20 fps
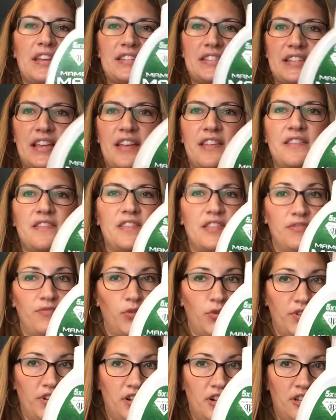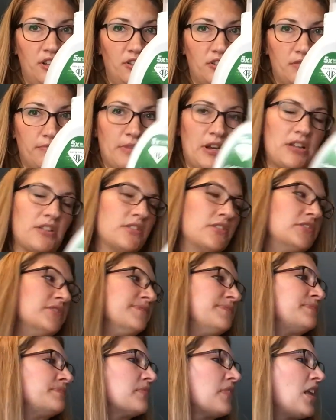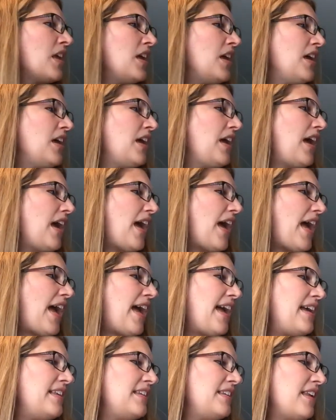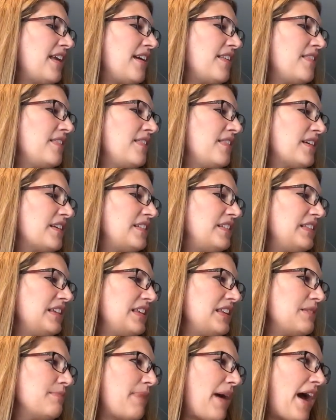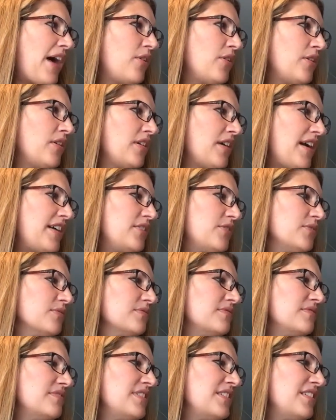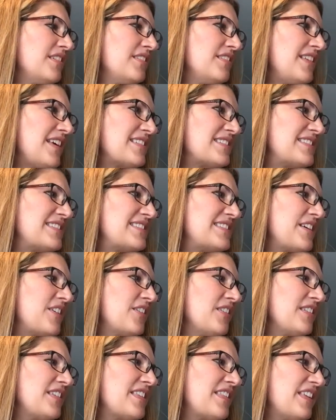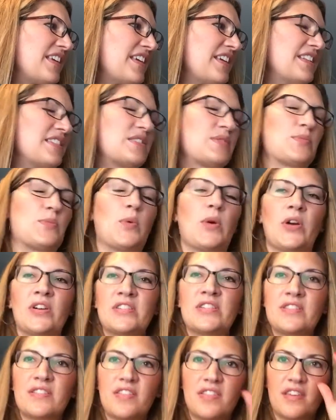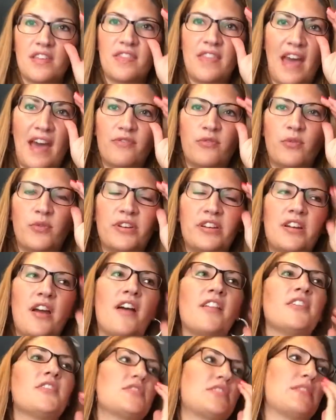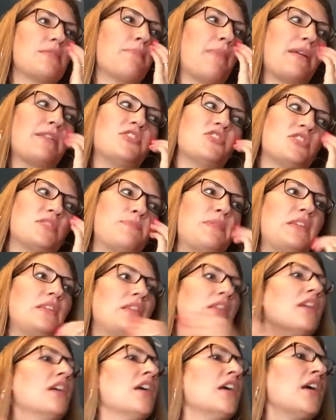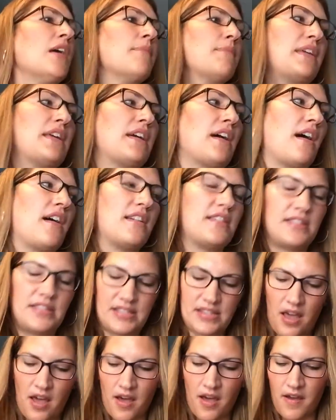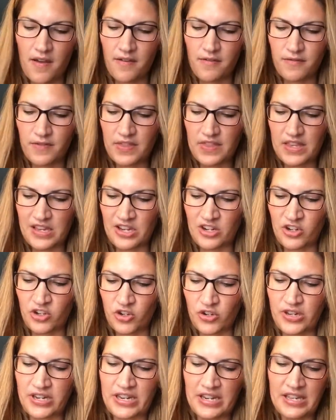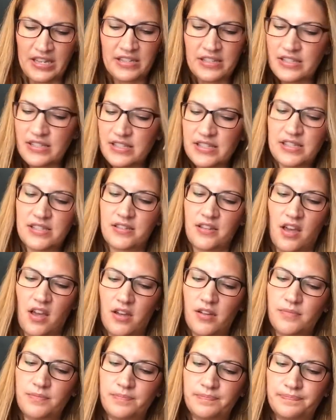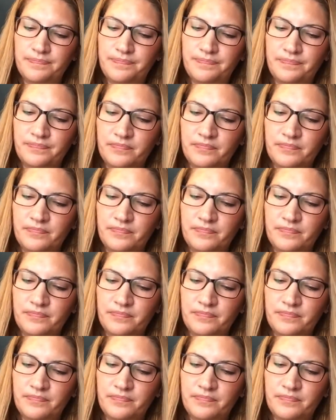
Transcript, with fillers: I said, $40 a bottle. And the cleaning power, I don't necessarily think it's worth that $40. It might just be because of the ingredients um,